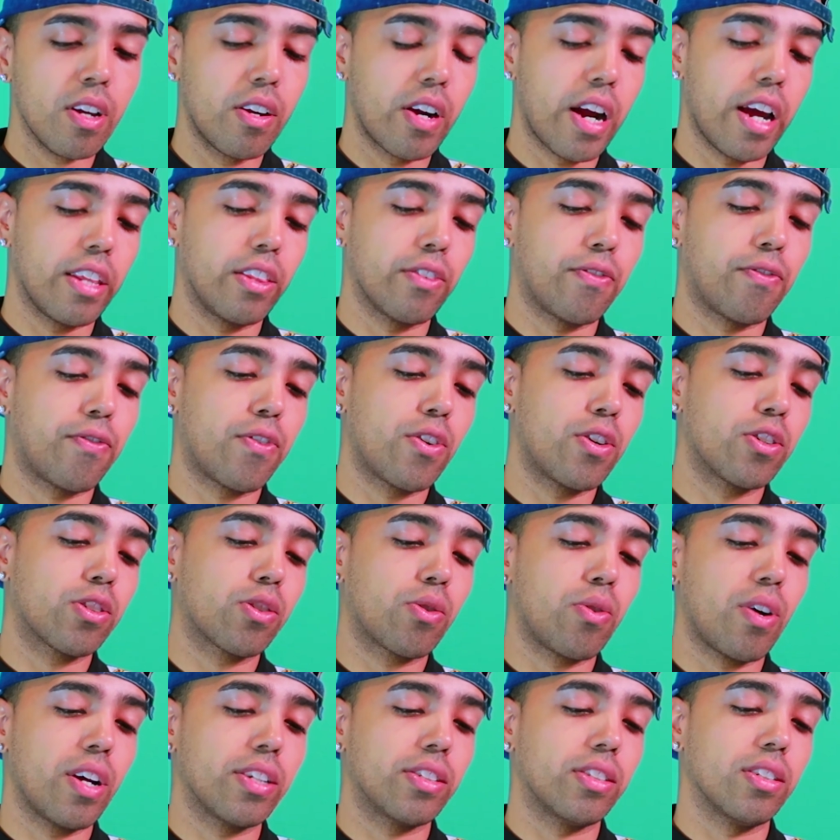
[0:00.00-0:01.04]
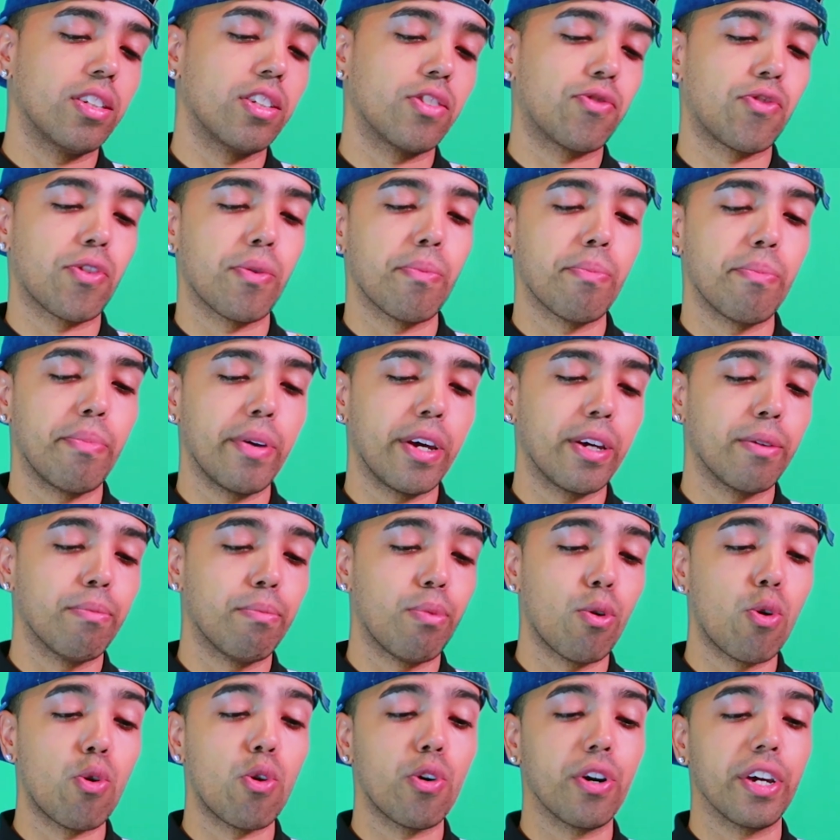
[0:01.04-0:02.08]
All right, the first question is from
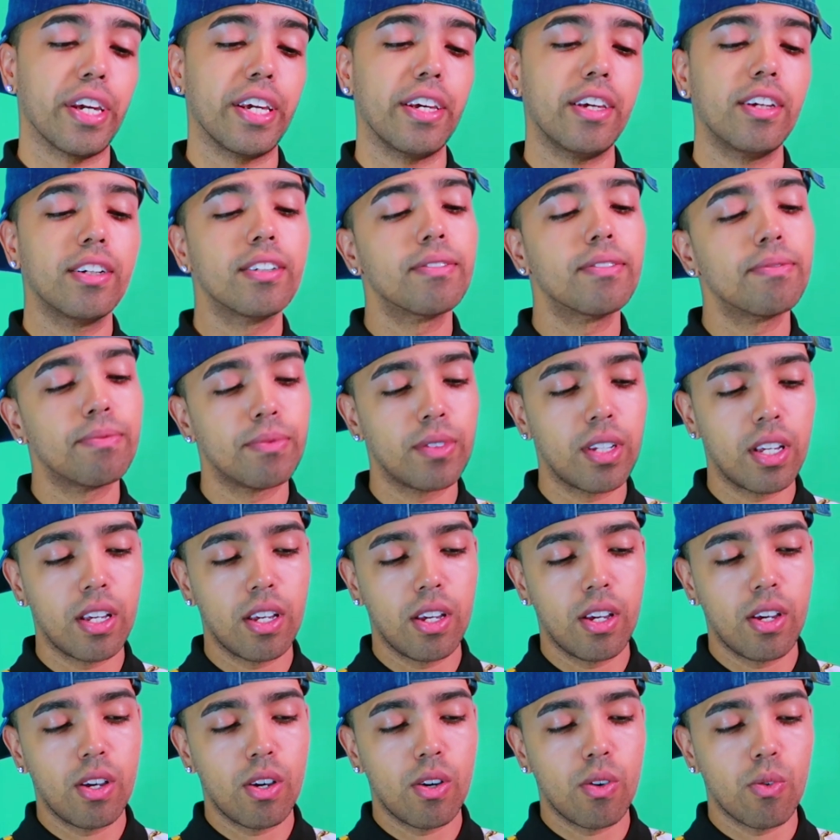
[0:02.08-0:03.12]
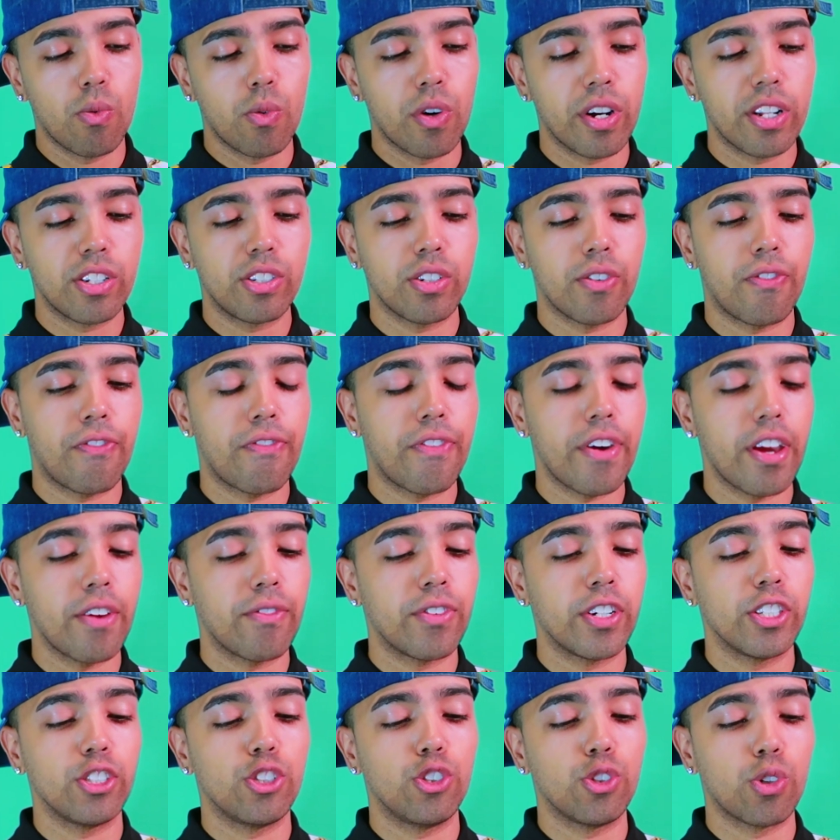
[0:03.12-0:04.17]
Big Boy. What is your
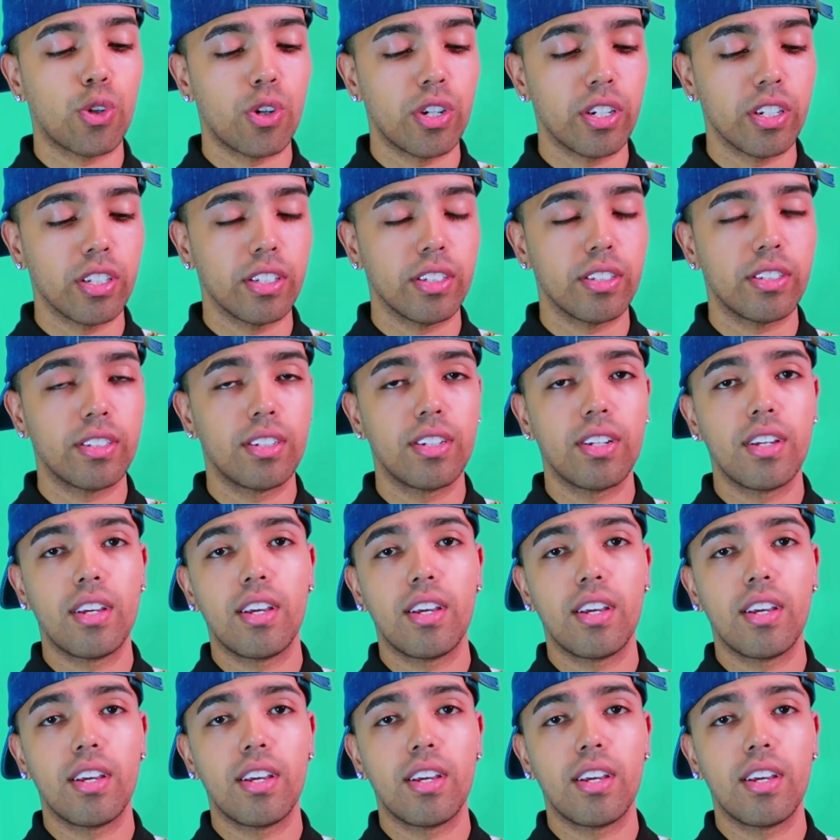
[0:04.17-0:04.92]
favorite Jordan?